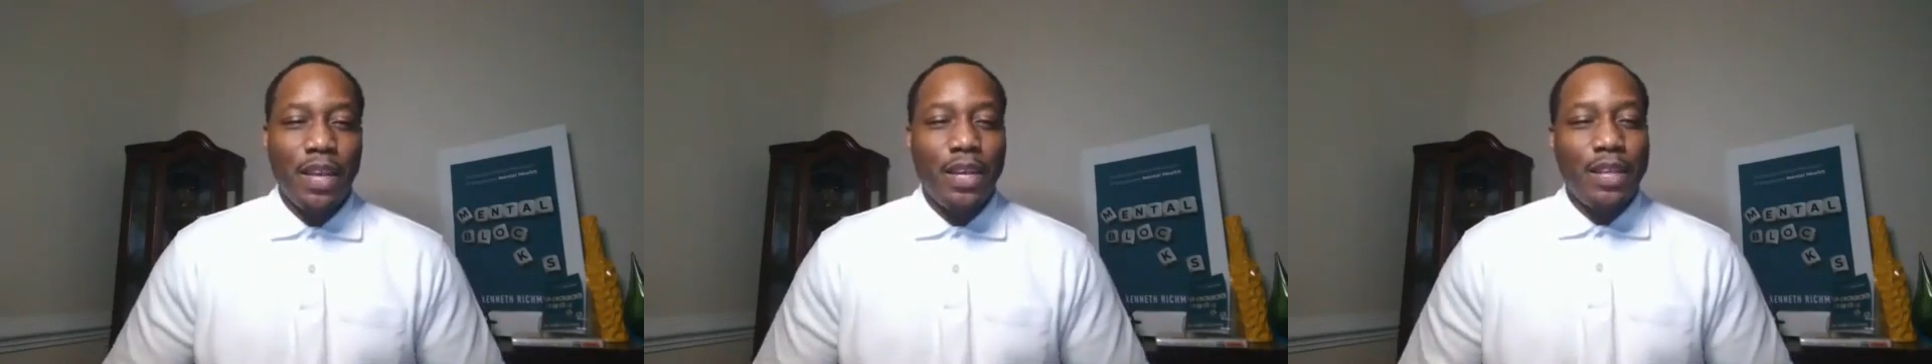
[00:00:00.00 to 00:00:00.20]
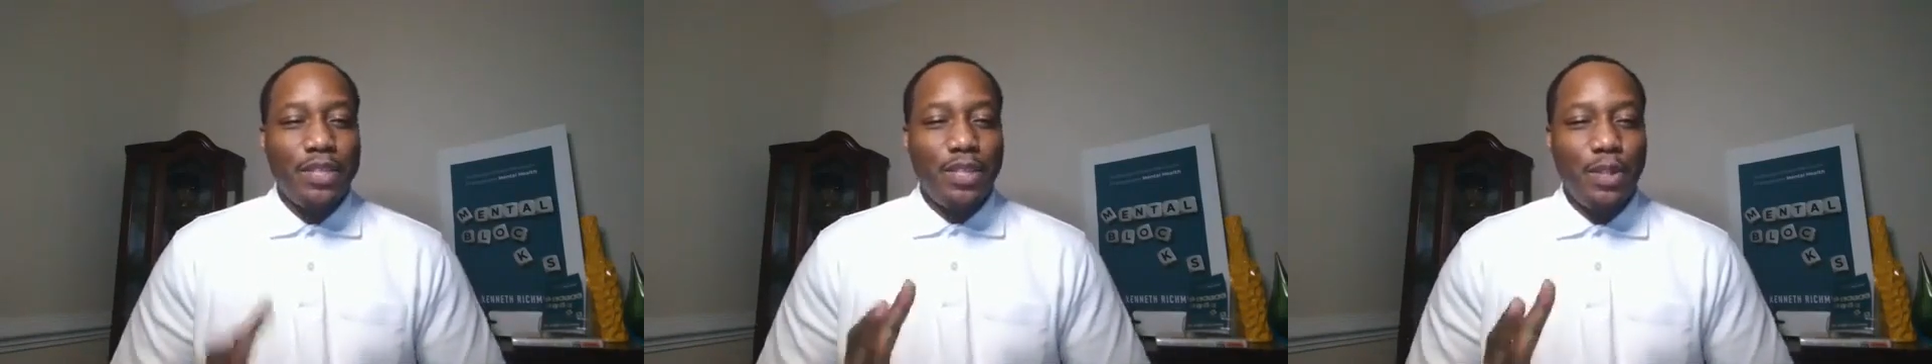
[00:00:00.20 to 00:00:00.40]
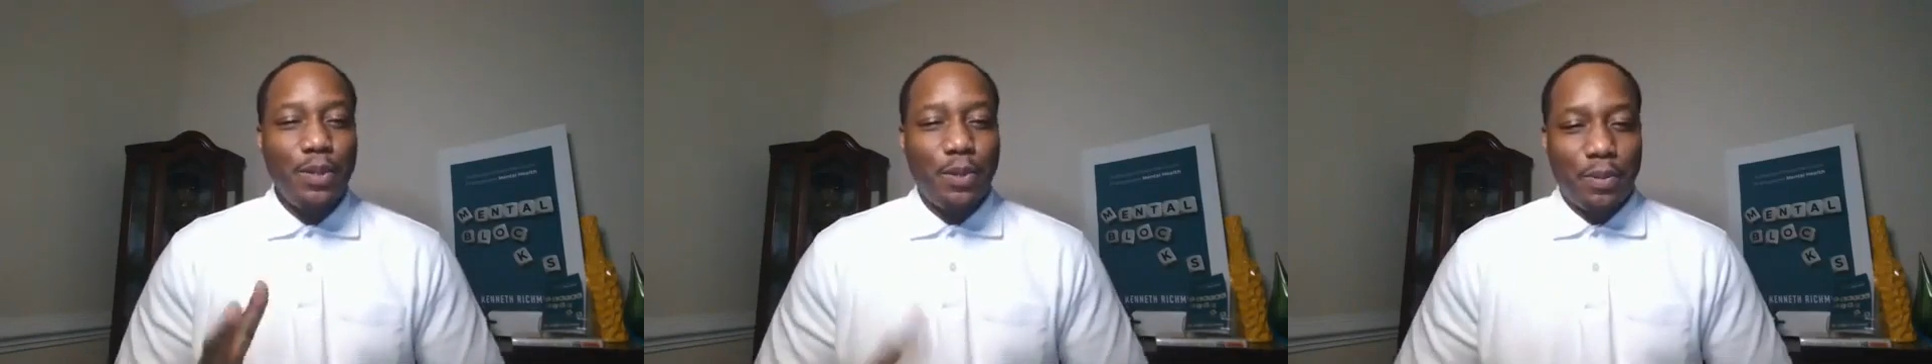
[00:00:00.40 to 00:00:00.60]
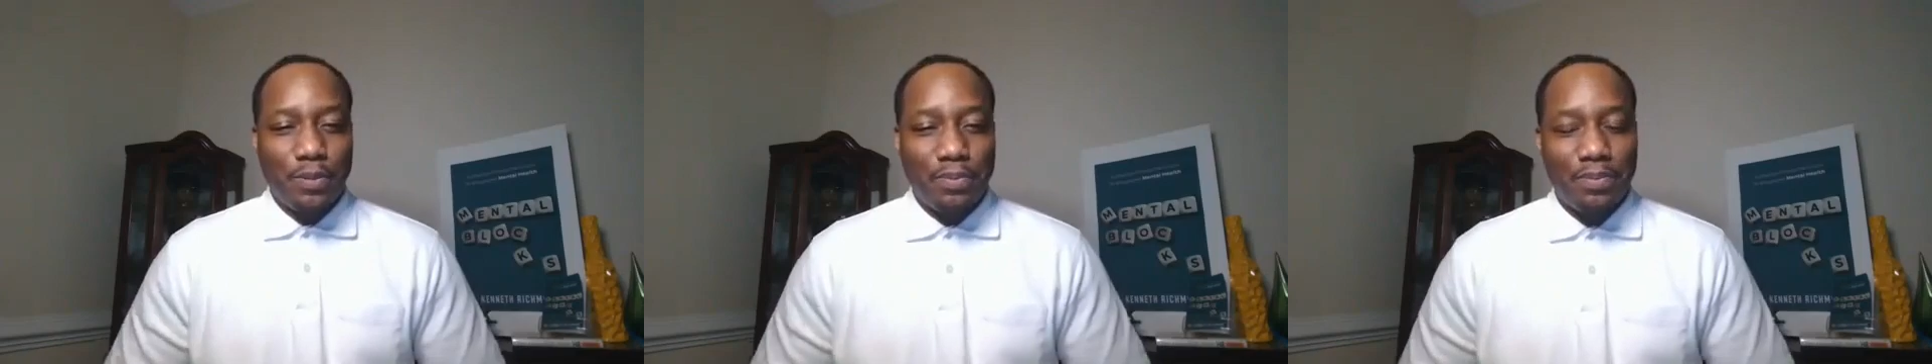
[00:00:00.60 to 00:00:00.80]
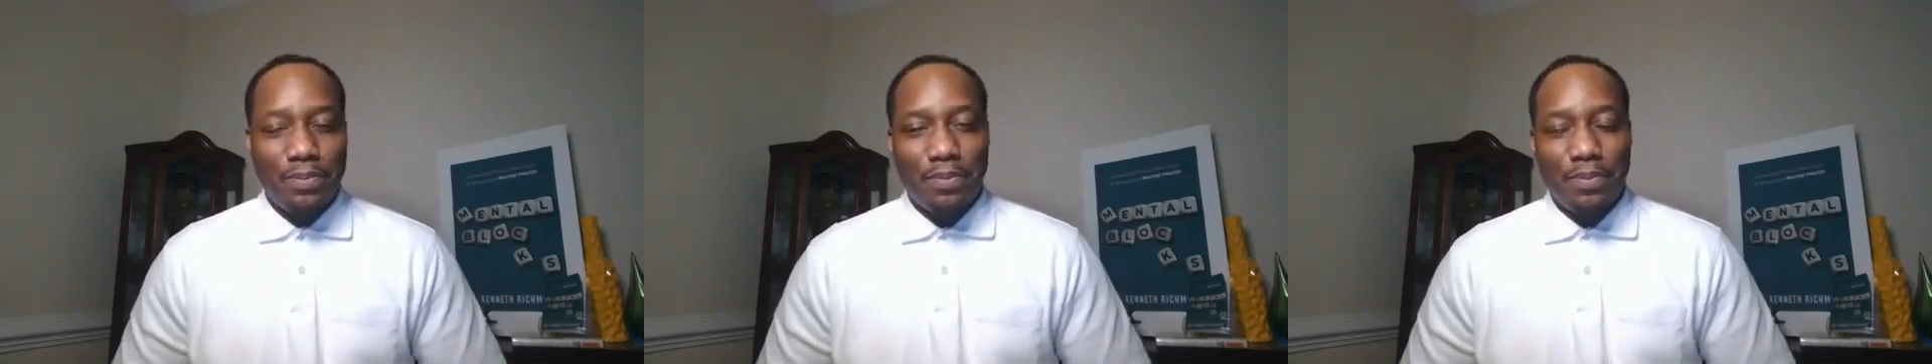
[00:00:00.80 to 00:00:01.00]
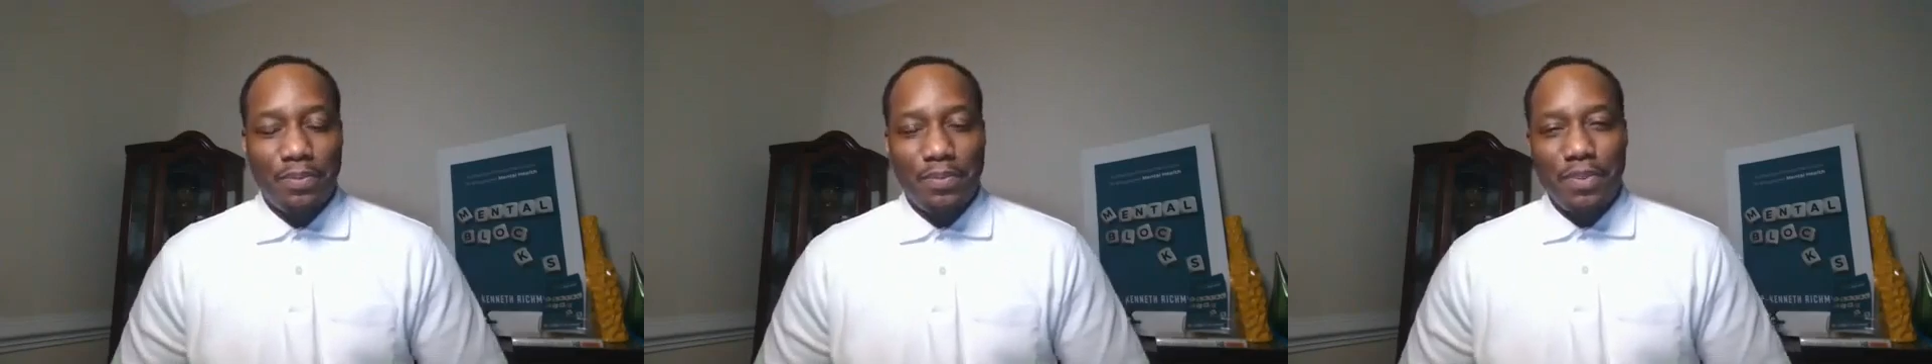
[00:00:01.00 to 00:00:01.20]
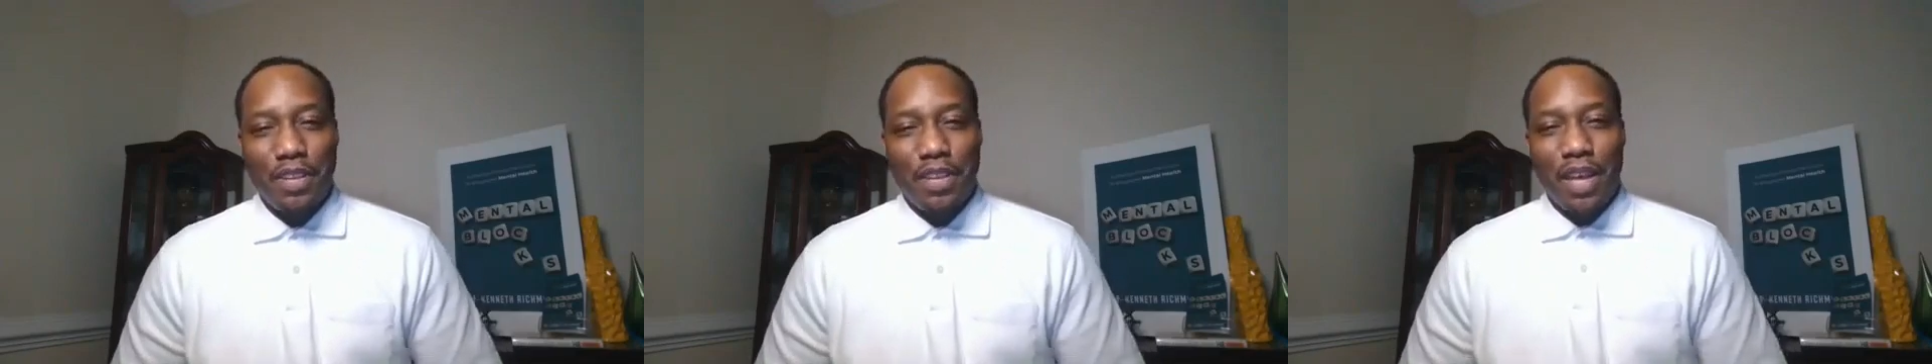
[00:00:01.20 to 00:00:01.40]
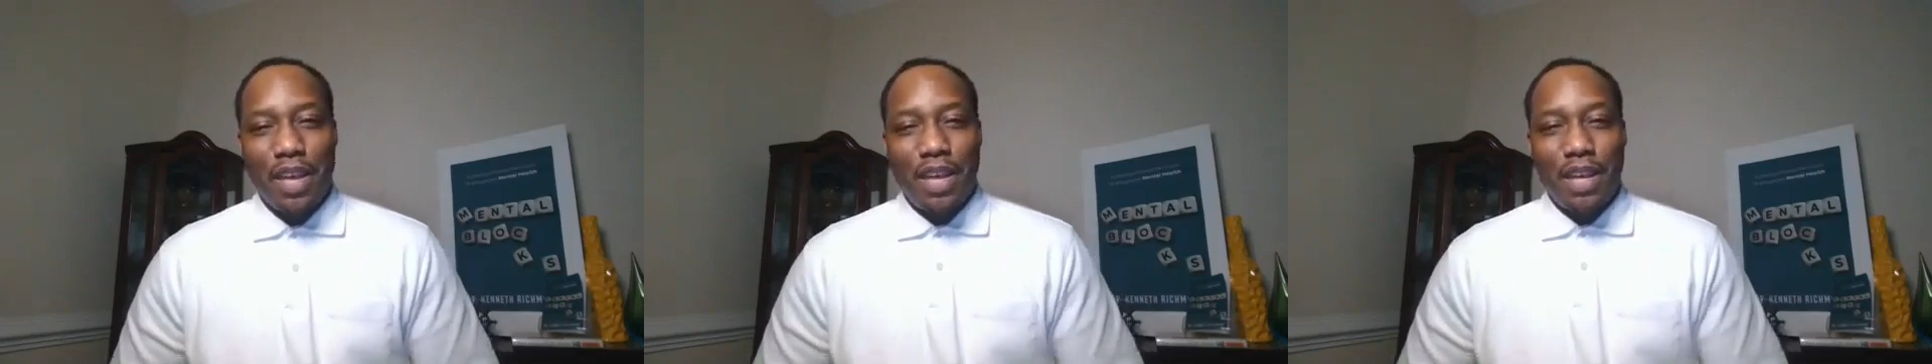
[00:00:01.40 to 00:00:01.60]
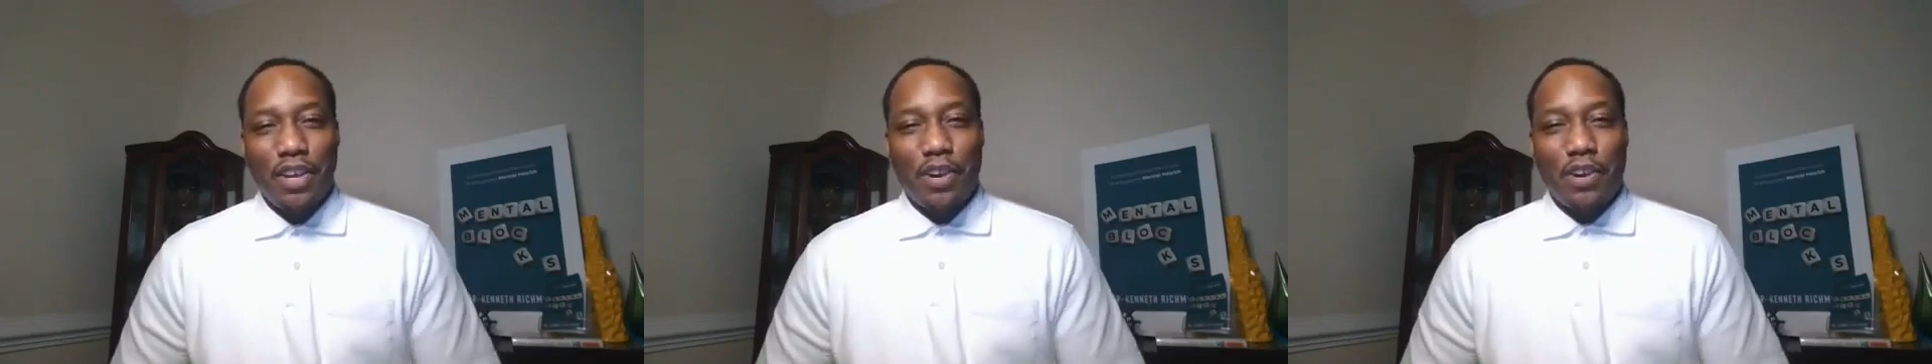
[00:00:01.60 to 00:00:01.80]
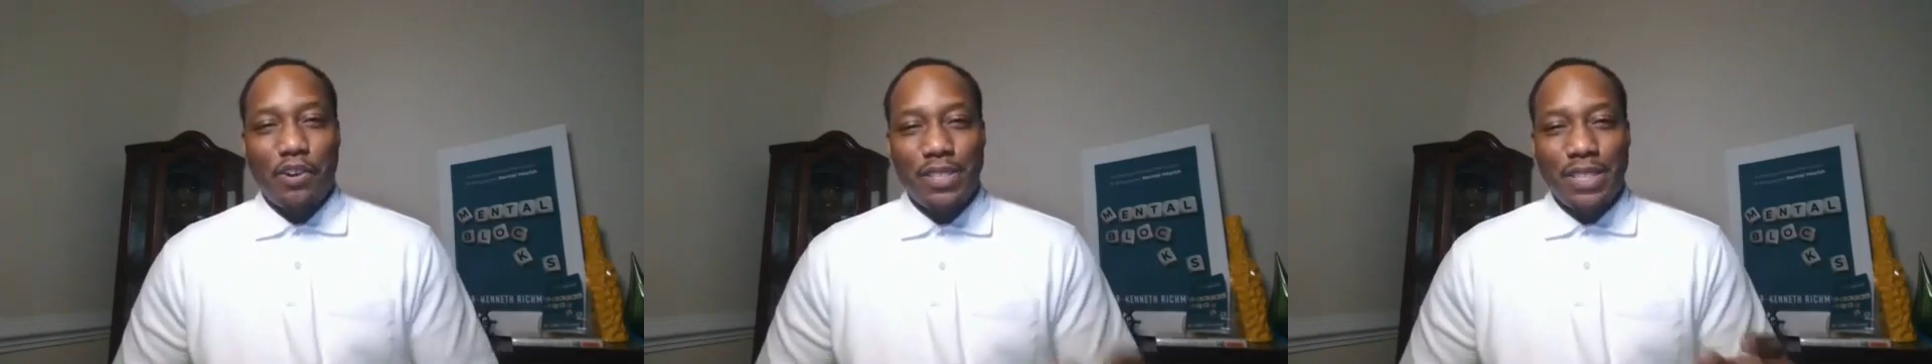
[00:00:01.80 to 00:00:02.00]
2,
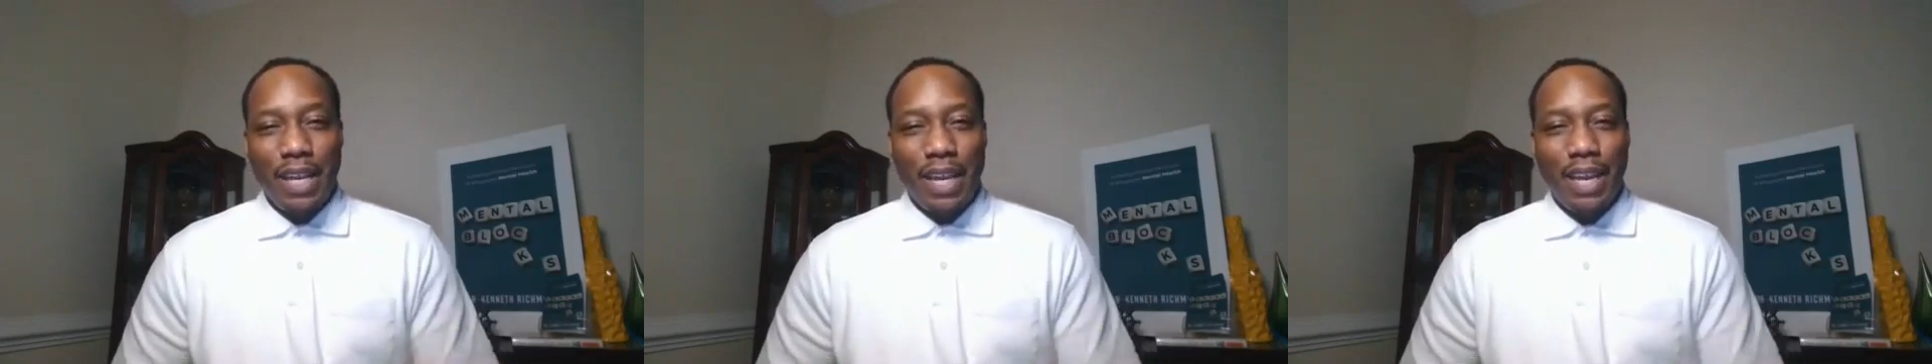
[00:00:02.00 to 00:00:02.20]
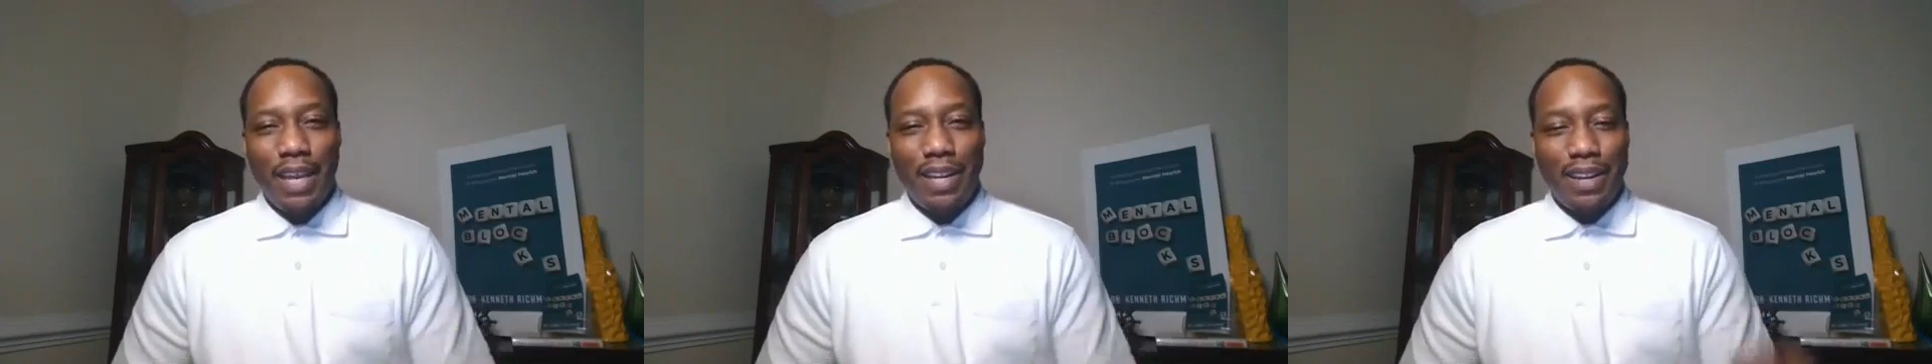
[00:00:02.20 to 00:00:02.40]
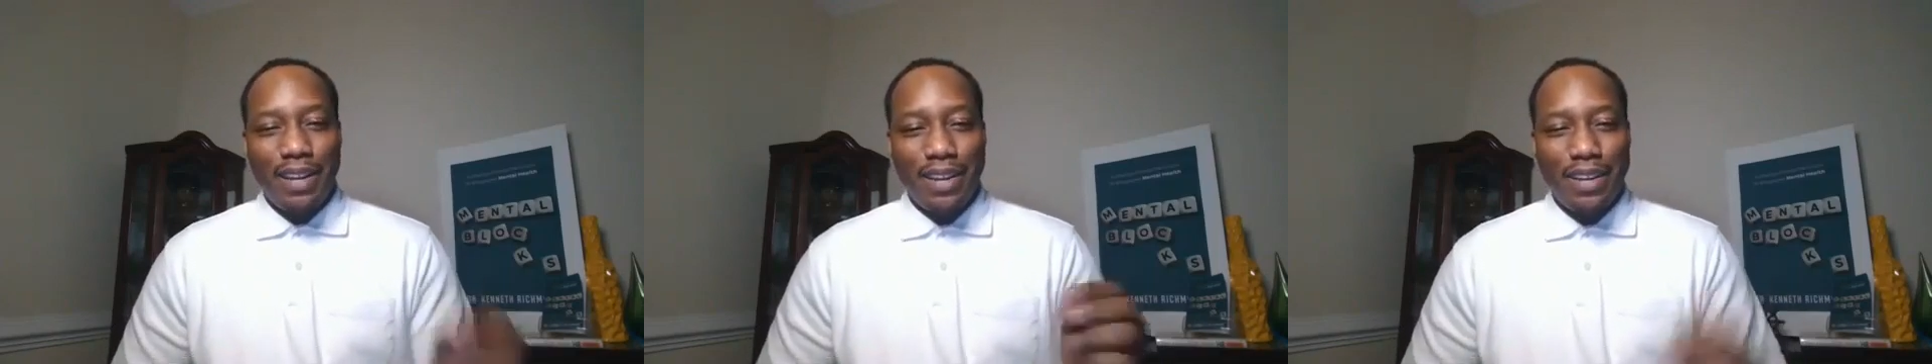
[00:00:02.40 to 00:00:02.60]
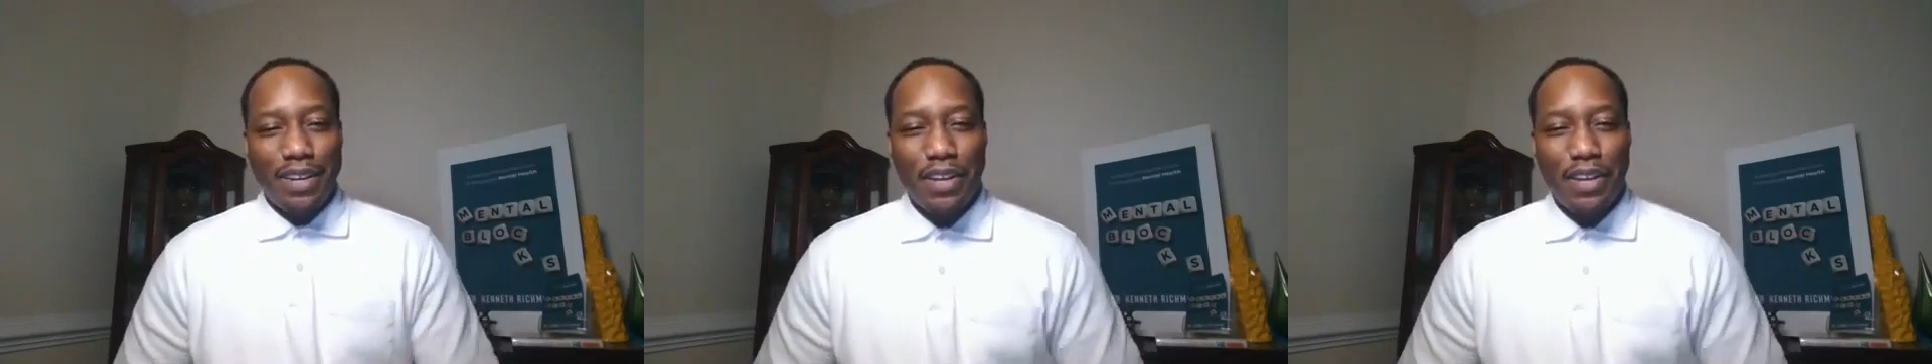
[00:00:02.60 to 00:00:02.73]
curtail